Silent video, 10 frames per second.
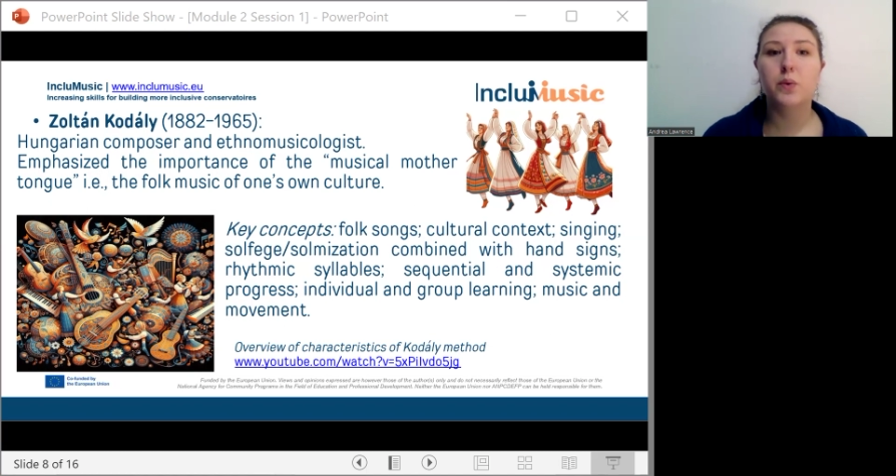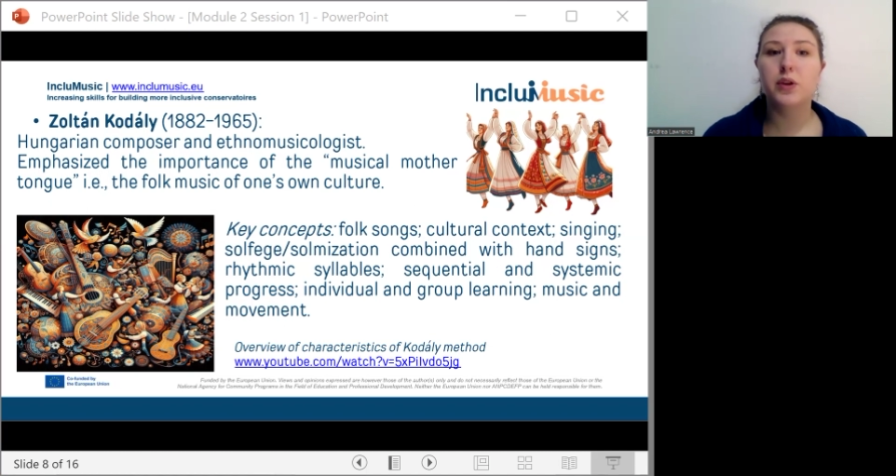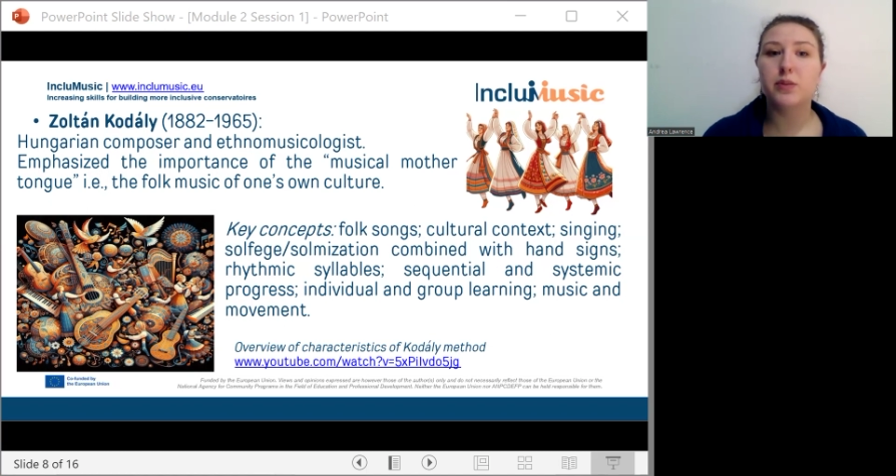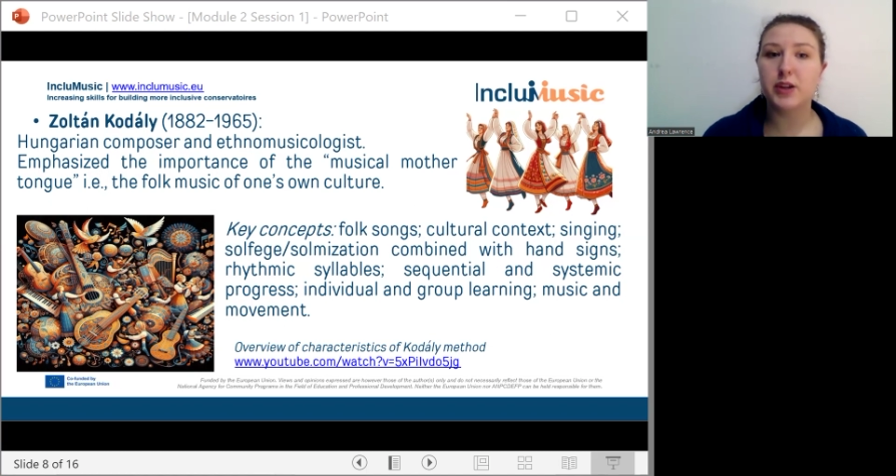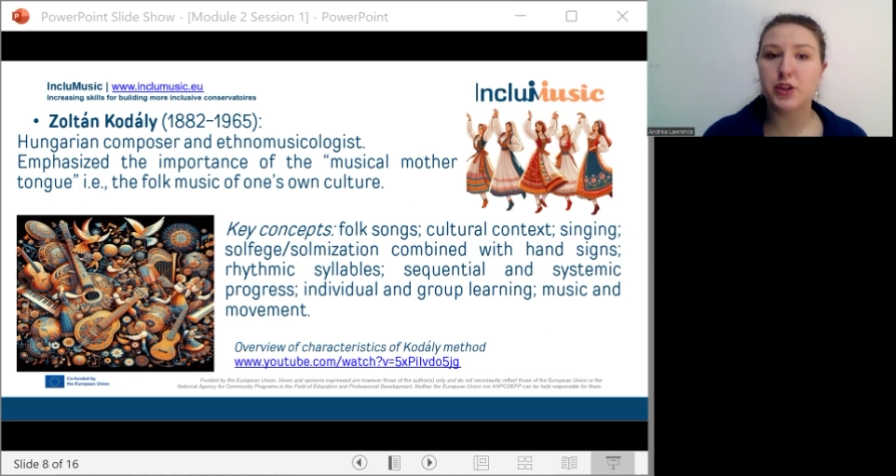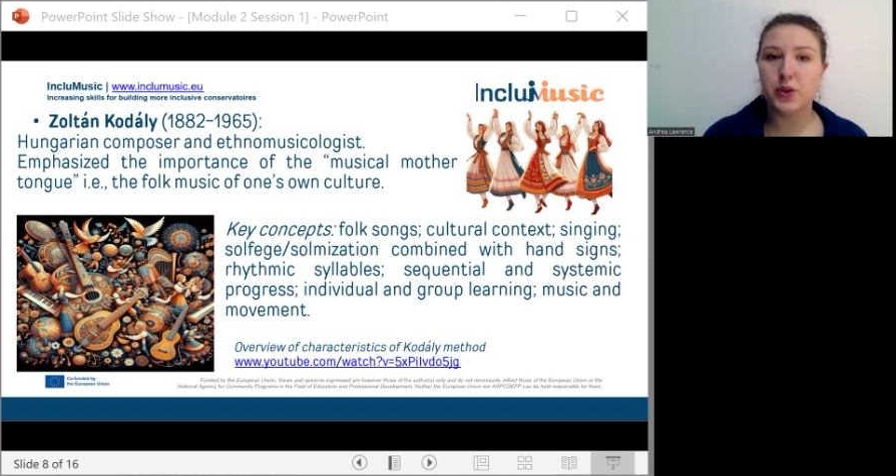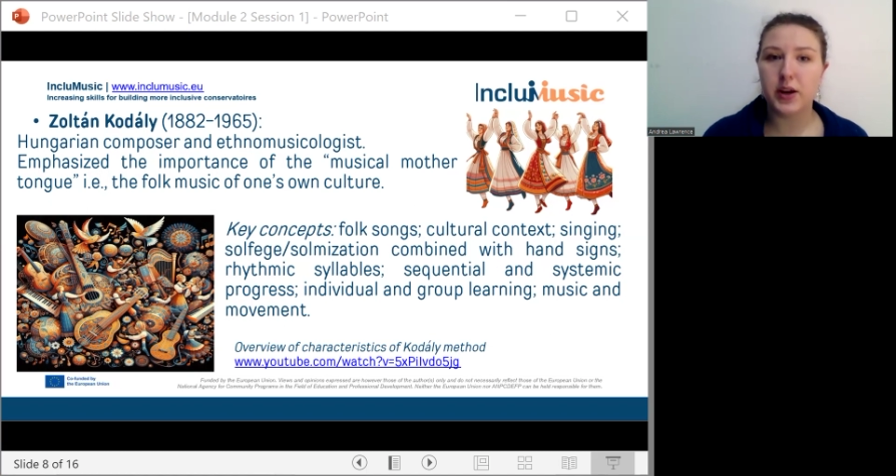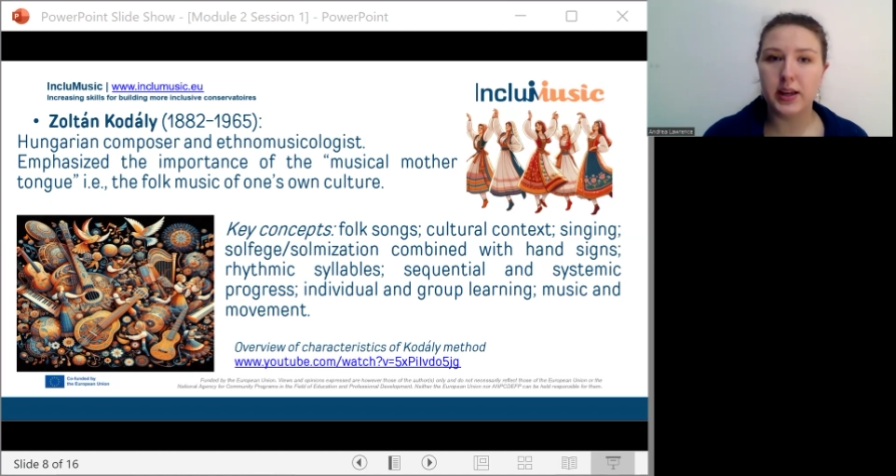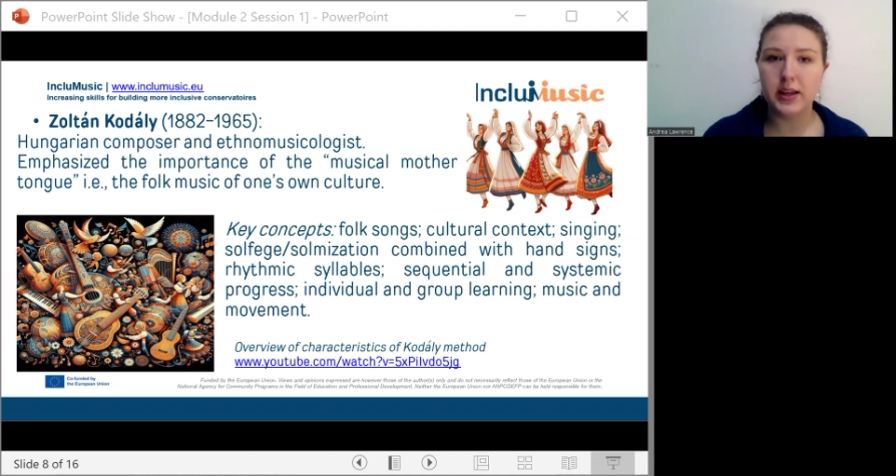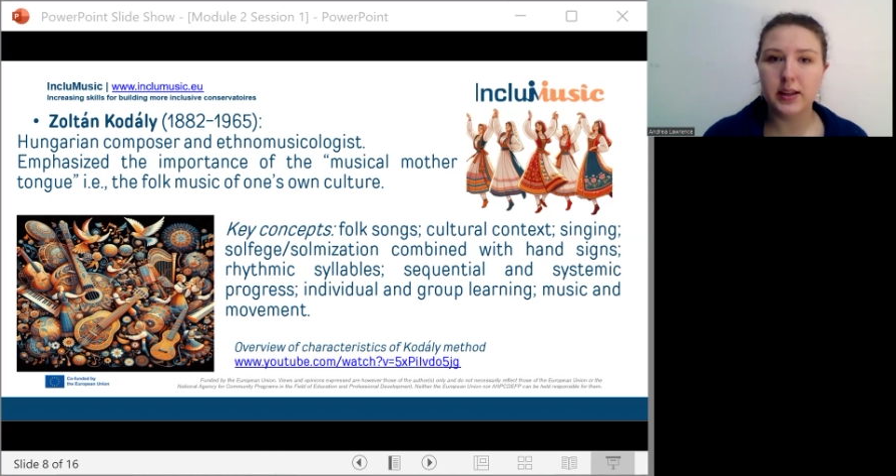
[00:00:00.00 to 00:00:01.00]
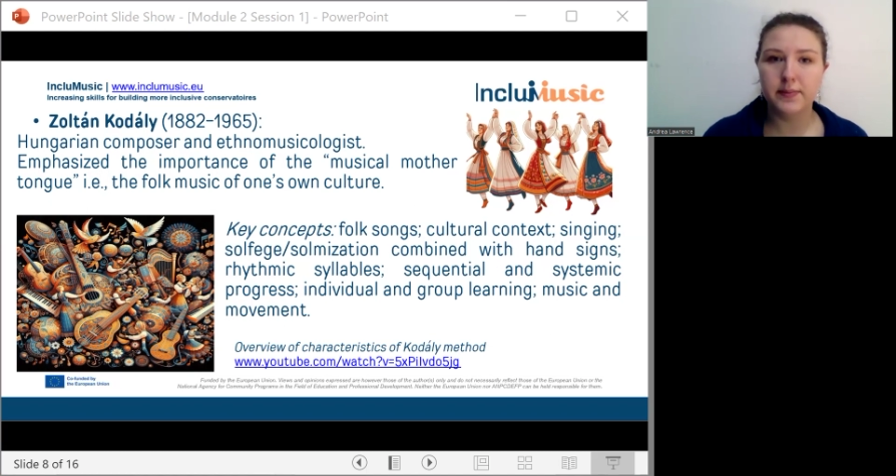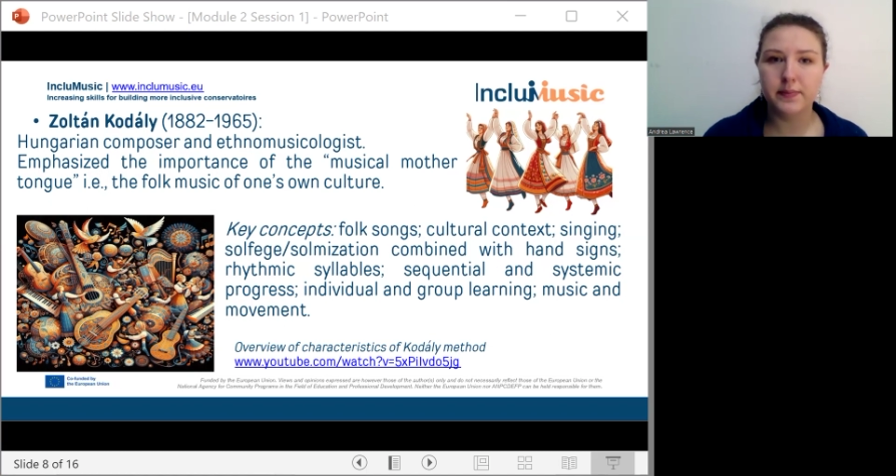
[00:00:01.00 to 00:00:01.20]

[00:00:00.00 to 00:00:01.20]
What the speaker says: Rhythmic training.